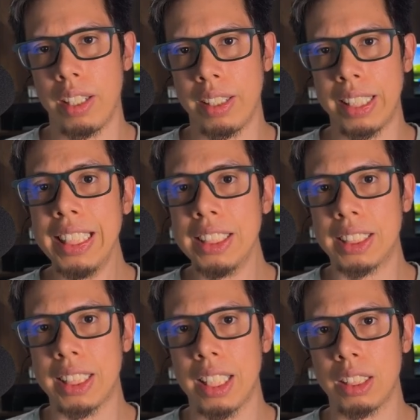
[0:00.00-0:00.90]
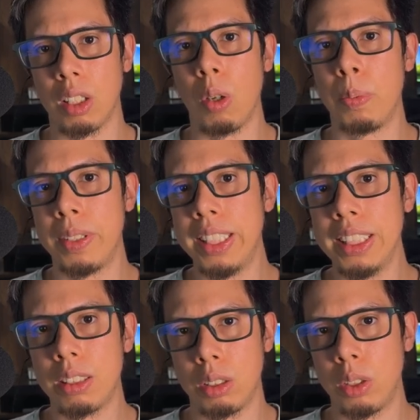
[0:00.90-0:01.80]
inside of
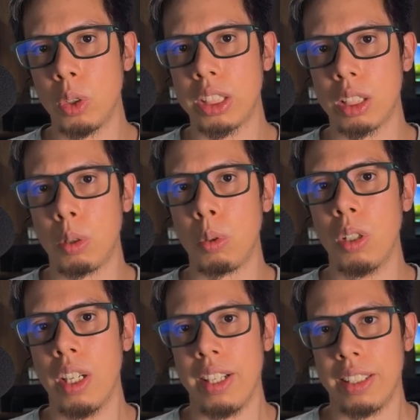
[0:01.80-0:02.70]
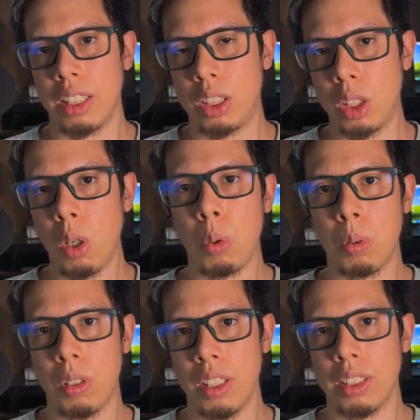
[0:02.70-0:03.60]
this user to
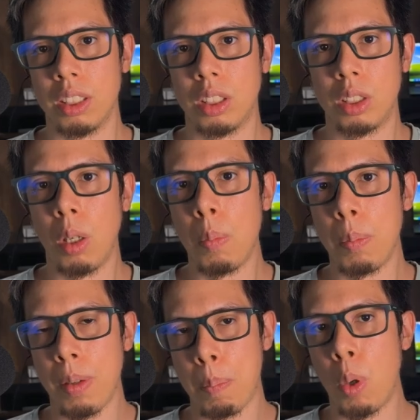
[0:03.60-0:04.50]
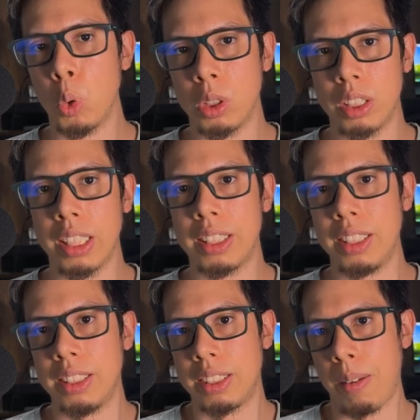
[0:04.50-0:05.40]
show some post that
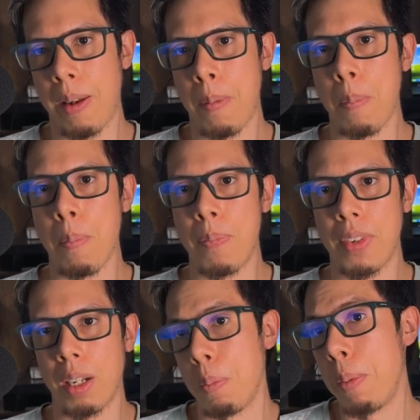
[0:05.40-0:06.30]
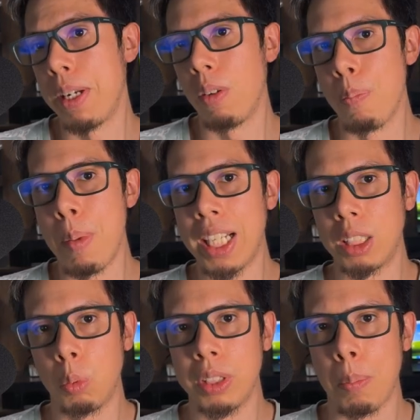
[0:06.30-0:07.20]
is maybe match
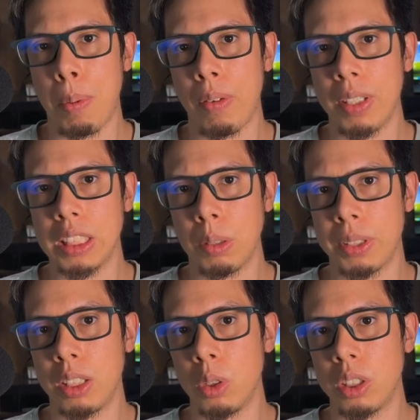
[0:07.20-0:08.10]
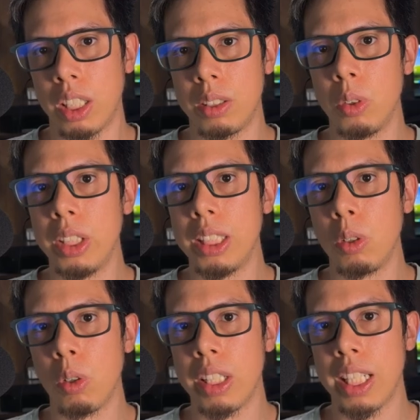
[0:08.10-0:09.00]
with the preference of the user, you need to
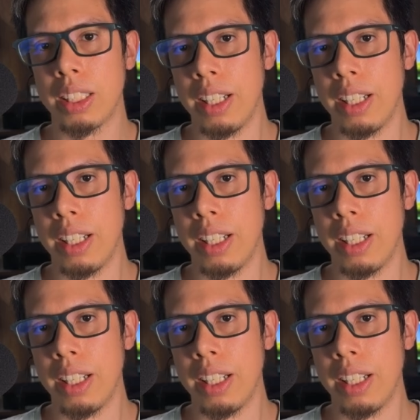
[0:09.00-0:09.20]
connect